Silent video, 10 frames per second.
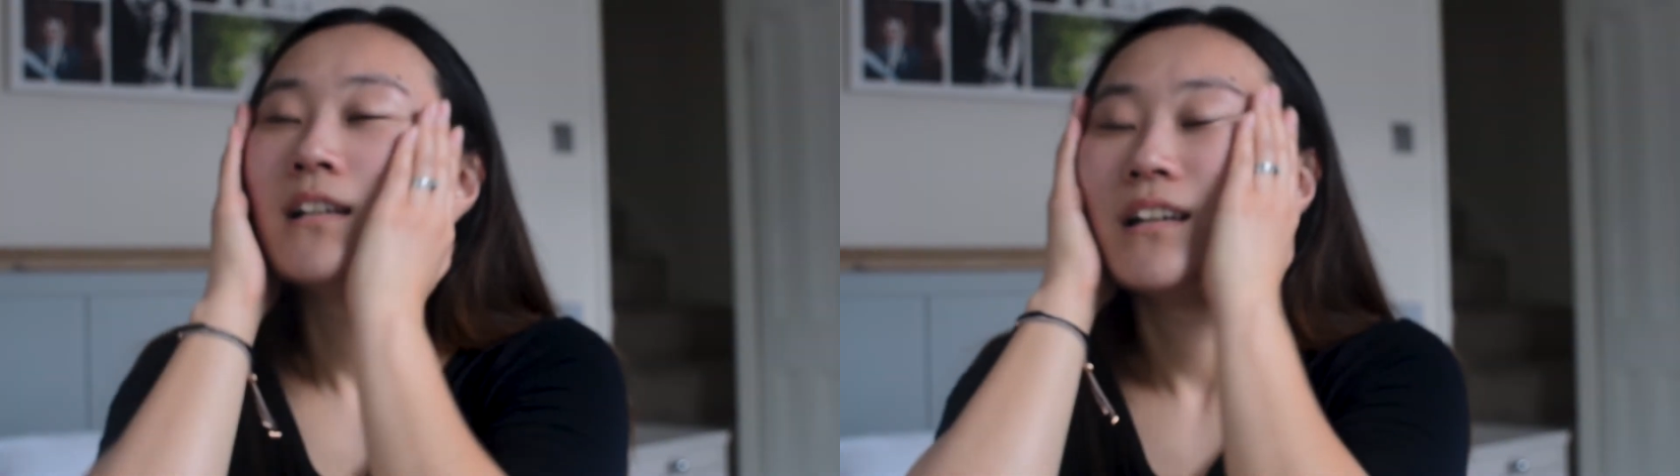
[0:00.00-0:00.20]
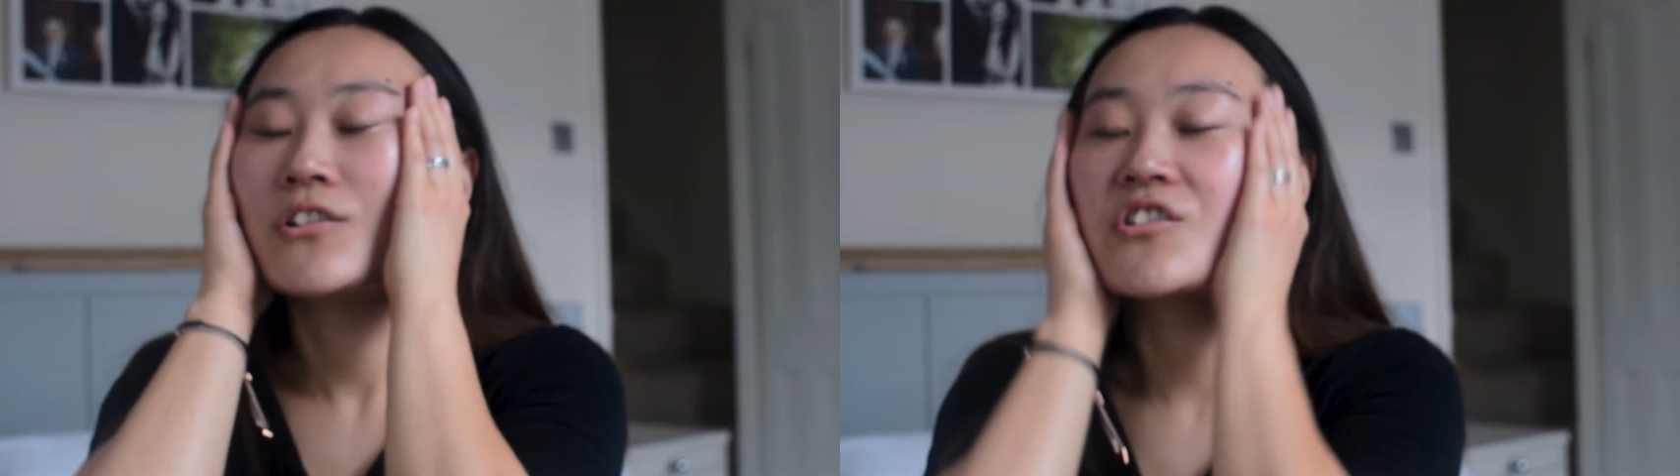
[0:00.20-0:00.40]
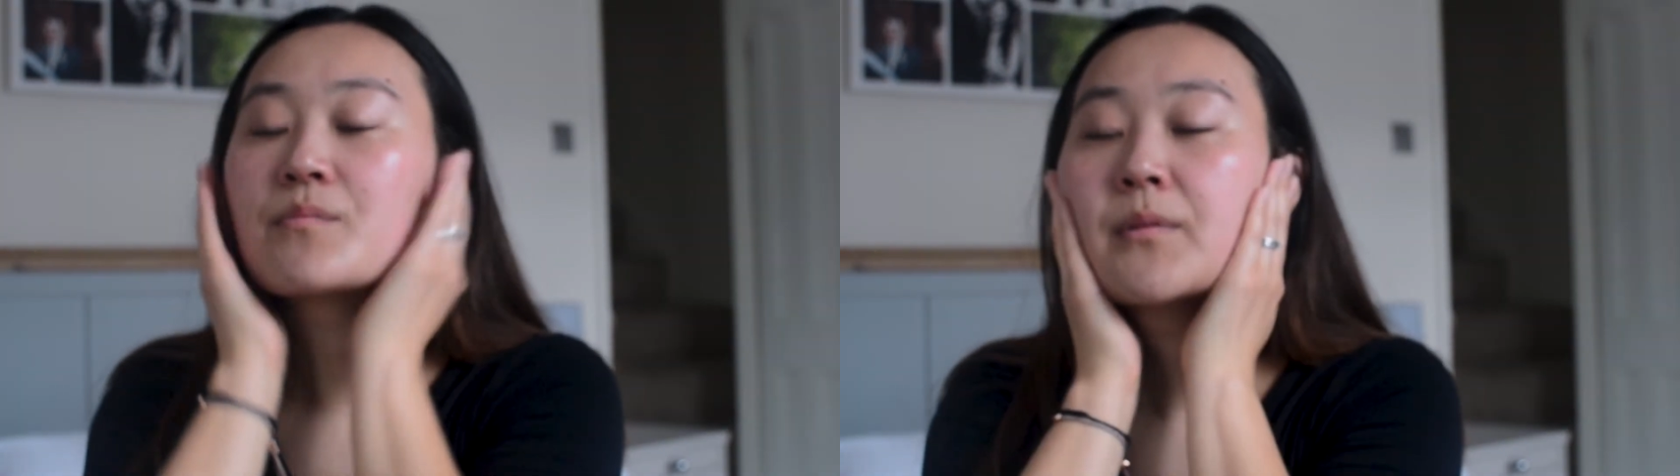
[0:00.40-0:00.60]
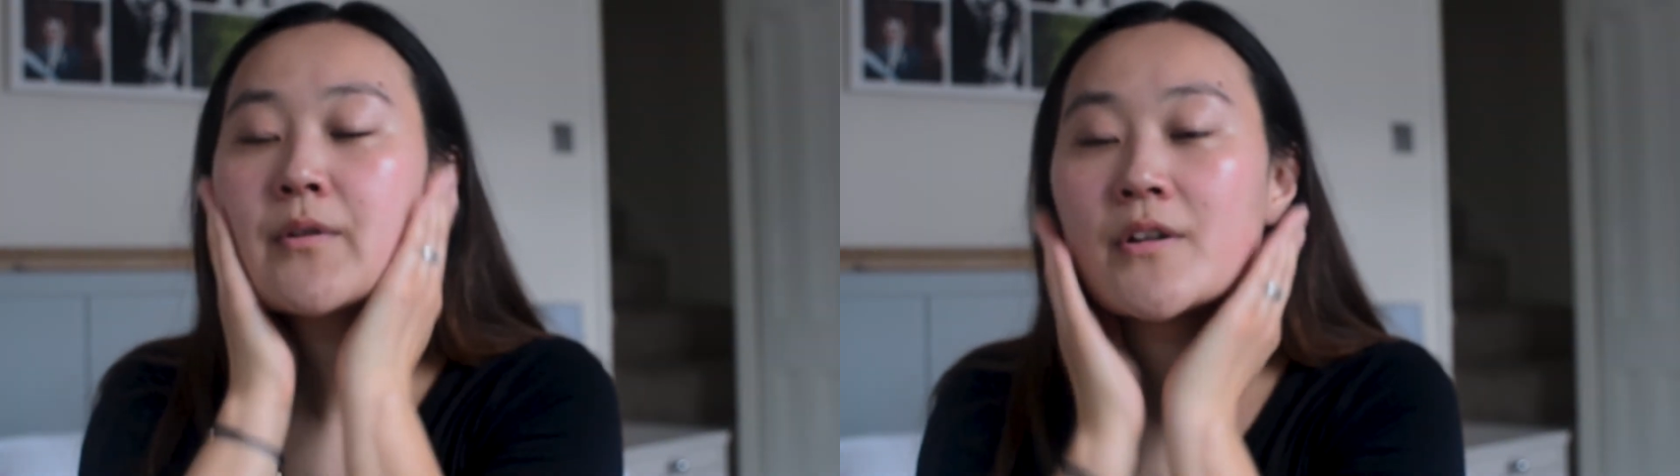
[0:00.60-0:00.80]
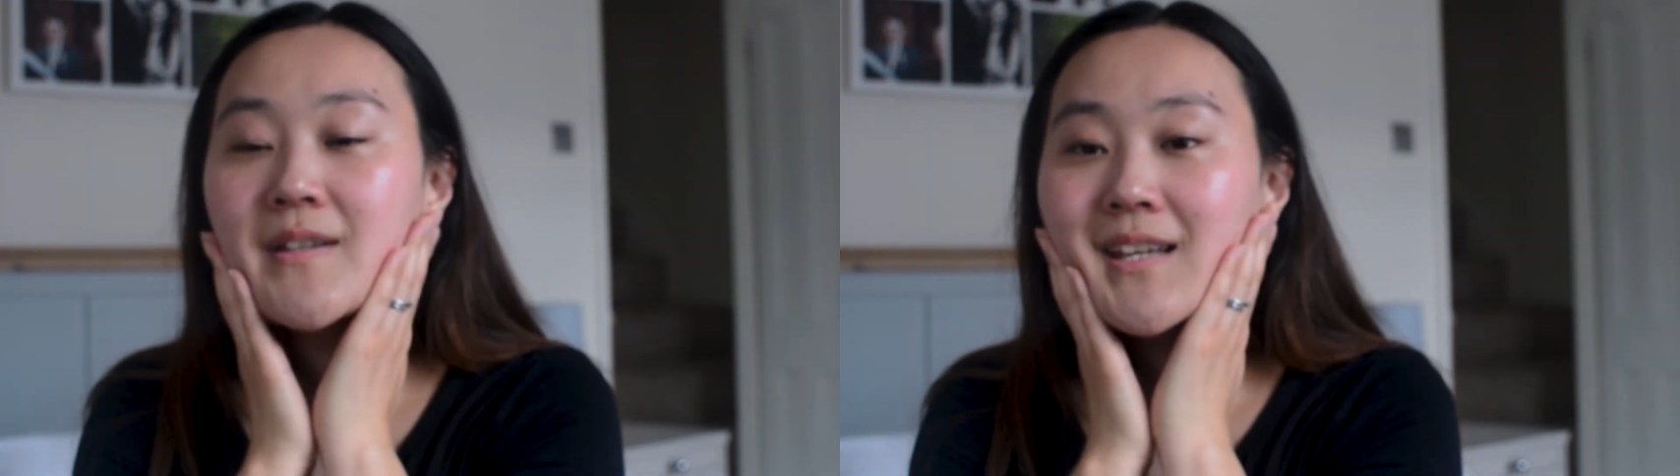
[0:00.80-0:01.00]
it just
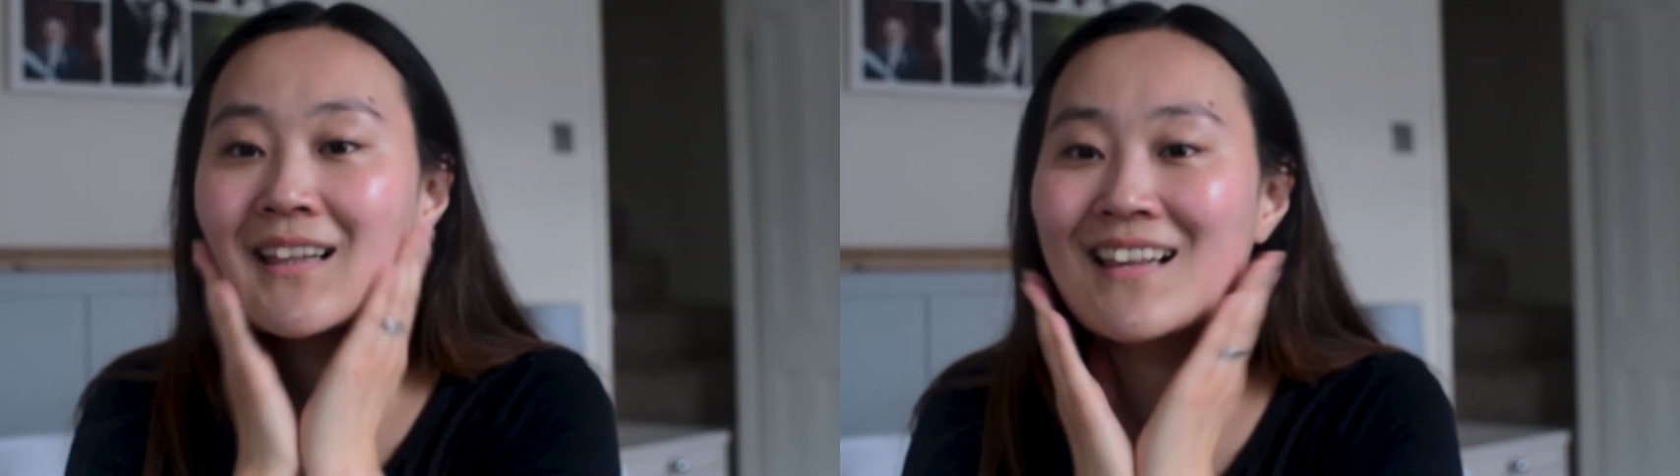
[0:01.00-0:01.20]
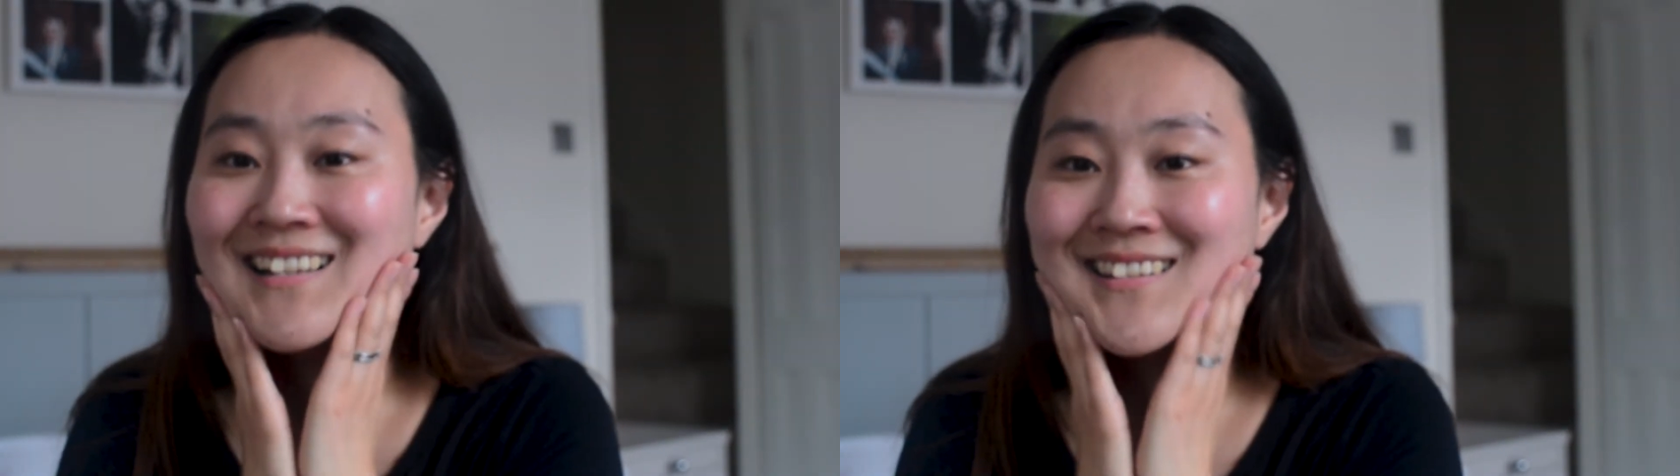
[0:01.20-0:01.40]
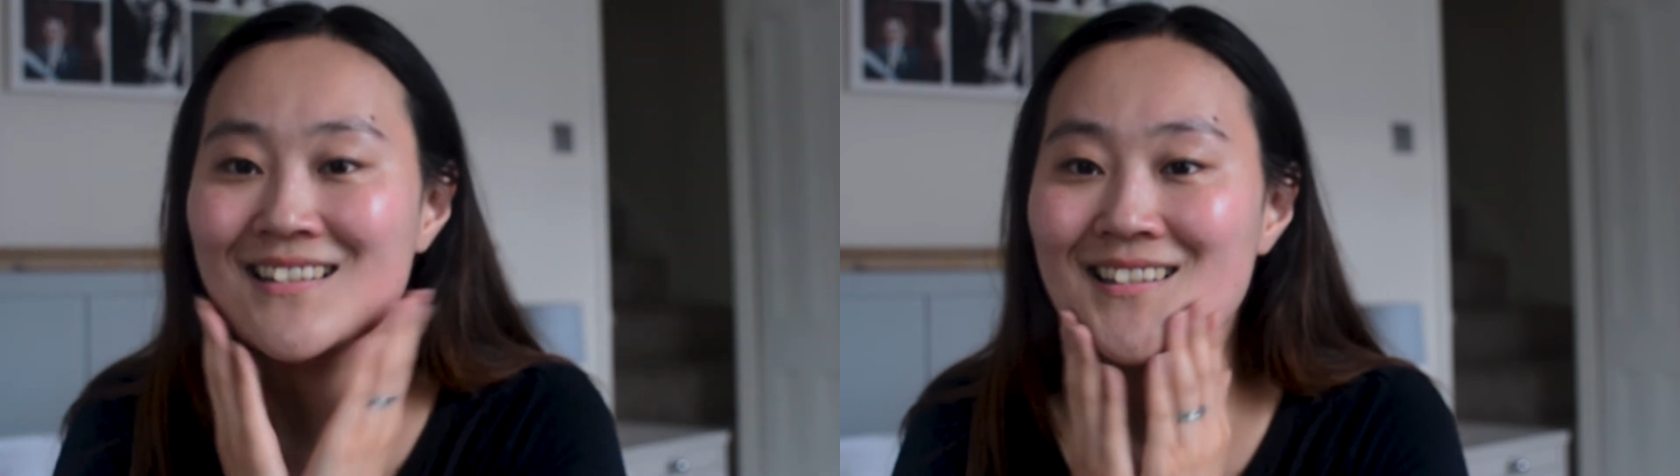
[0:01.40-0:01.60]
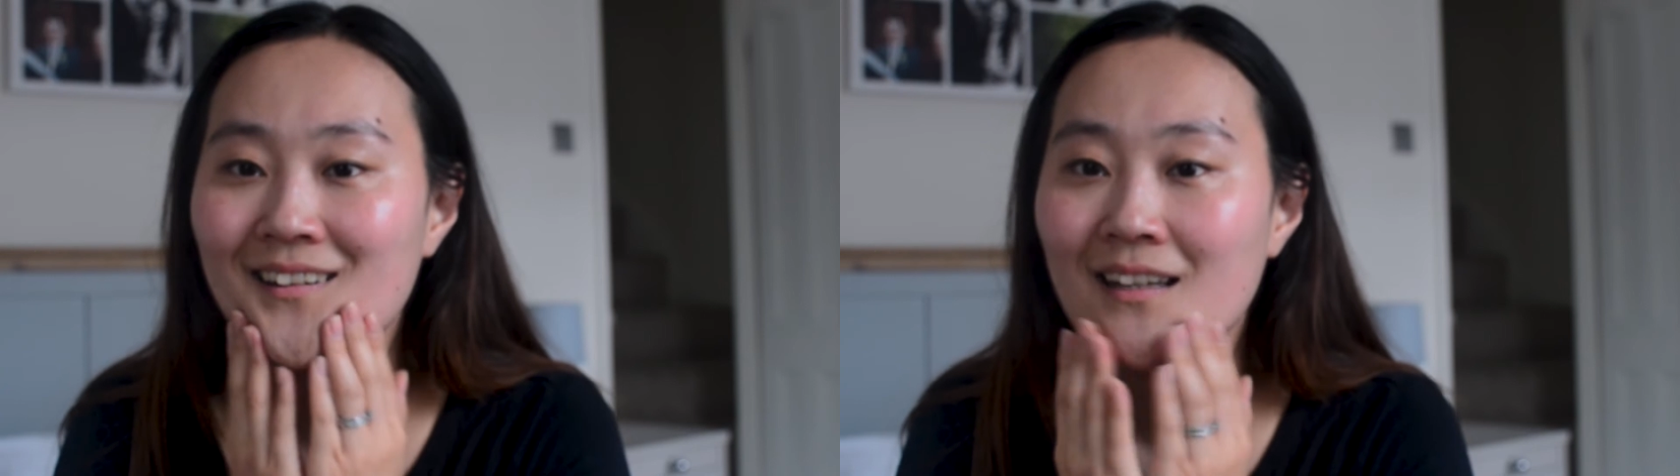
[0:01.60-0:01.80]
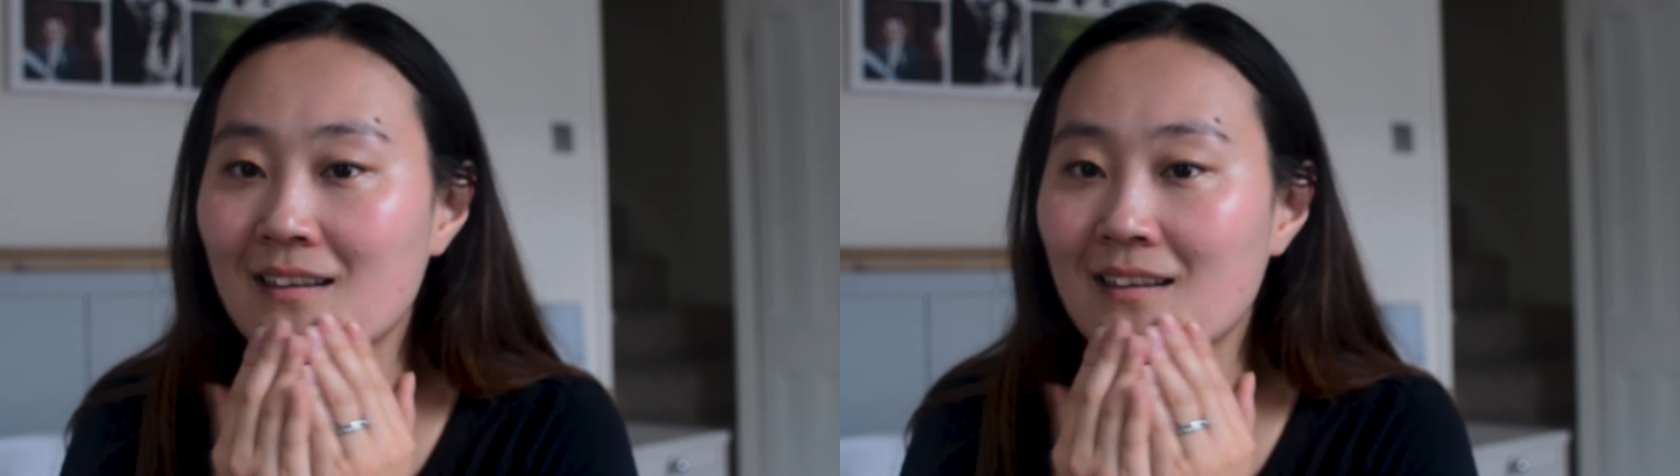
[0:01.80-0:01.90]
promotes elasticity